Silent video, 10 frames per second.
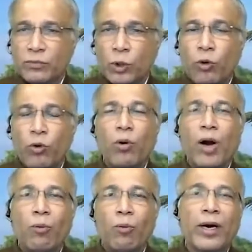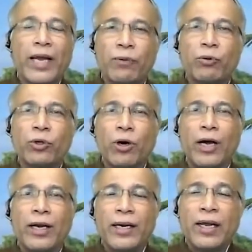who, what I would
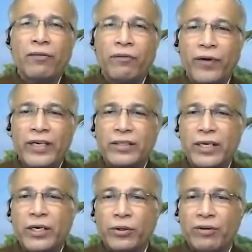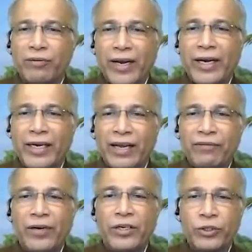call, fits into the very
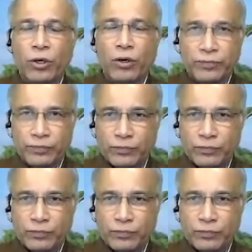definition of